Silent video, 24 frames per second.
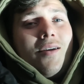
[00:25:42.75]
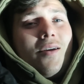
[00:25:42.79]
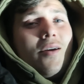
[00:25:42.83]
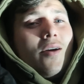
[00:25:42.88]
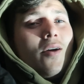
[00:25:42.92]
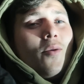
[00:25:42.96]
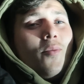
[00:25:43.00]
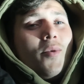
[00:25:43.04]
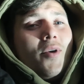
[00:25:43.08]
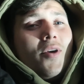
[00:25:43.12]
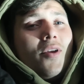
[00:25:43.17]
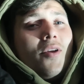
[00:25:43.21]

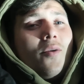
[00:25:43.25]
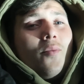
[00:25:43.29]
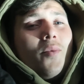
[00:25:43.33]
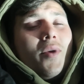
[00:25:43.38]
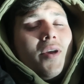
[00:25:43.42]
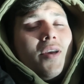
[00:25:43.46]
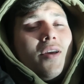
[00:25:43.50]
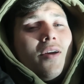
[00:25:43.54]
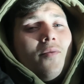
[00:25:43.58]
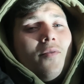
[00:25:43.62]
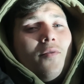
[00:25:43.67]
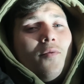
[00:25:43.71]
are we going to
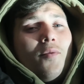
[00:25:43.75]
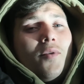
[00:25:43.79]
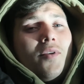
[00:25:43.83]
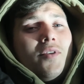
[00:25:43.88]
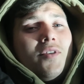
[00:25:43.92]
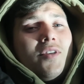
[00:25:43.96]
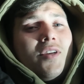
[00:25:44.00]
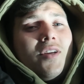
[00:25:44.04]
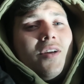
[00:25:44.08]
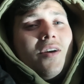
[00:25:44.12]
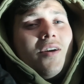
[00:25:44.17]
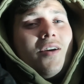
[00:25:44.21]
wake up with one
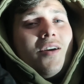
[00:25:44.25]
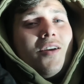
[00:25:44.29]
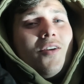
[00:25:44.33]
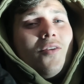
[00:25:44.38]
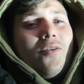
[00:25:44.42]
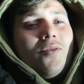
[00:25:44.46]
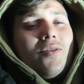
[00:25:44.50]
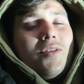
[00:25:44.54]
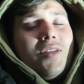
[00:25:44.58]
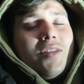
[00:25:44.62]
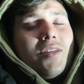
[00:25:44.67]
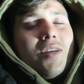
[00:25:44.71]
tonight, an
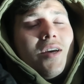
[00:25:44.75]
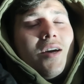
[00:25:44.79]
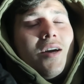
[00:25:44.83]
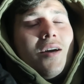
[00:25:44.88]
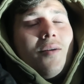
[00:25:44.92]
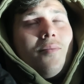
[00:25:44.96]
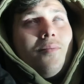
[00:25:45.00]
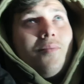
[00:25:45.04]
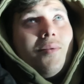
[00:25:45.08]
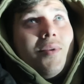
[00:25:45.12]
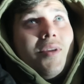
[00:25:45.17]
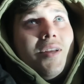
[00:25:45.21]
Oxlease carp,
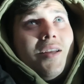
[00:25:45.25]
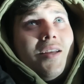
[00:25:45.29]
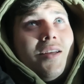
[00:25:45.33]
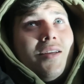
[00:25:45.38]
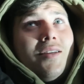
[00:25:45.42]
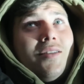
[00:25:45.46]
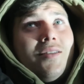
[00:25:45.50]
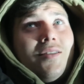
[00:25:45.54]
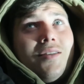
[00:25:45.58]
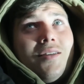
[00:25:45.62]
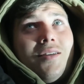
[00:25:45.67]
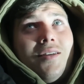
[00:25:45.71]

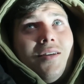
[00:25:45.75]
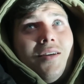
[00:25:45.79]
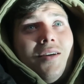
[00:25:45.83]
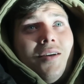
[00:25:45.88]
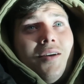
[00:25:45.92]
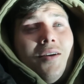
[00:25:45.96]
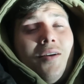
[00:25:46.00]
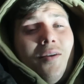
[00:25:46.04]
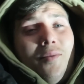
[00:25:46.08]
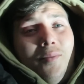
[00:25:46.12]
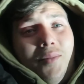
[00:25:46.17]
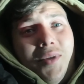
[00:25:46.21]
please?
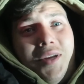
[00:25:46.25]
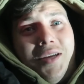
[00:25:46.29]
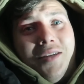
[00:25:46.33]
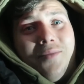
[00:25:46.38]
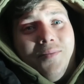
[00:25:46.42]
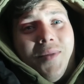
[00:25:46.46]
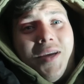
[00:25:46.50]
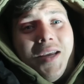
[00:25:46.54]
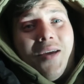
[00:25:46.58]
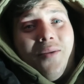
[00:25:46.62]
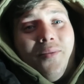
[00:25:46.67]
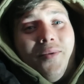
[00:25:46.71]
Please
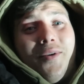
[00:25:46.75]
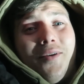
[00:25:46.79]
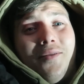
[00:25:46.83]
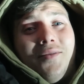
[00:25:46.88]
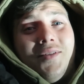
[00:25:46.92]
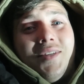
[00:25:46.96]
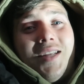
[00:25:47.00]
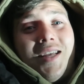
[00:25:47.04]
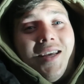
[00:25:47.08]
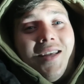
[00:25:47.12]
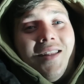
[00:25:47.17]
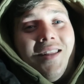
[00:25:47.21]
make it worth
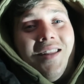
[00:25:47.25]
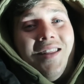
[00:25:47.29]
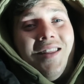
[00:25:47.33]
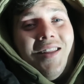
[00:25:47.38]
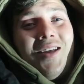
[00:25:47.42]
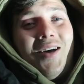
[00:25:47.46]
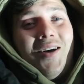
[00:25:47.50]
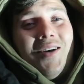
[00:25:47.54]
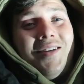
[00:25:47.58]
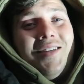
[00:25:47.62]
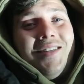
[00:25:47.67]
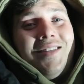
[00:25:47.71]
staying the
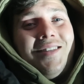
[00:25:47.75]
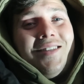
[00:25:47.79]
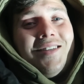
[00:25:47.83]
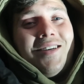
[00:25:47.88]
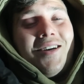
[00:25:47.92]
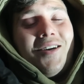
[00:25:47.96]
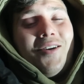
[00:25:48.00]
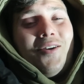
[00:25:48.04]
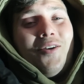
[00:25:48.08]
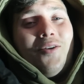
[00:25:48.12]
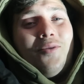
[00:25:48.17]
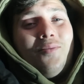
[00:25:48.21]
night,
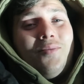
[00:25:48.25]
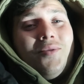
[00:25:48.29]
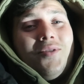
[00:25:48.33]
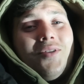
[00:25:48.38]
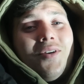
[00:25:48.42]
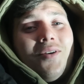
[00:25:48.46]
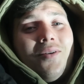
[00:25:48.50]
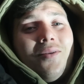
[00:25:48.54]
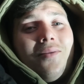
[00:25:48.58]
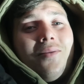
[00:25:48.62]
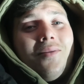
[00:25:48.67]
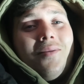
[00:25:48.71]
I hope
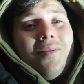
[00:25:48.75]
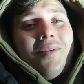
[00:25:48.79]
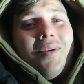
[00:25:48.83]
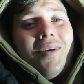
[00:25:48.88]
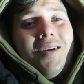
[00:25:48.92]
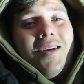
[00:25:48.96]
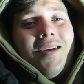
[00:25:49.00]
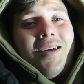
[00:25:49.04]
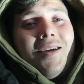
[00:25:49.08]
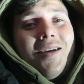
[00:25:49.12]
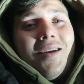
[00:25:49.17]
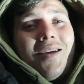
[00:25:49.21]
so.
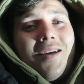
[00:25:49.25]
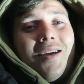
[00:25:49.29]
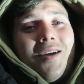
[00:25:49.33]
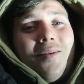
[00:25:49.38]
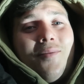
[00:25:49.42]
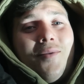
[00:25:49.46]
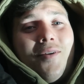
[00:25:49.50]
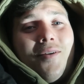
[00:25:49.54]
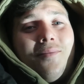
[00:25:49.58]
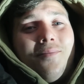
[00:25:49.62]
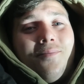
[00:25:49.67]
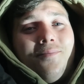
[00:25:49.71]
Come
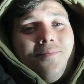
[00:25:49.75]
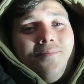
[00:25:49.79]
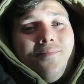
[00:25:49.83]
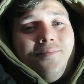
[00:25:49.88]
on.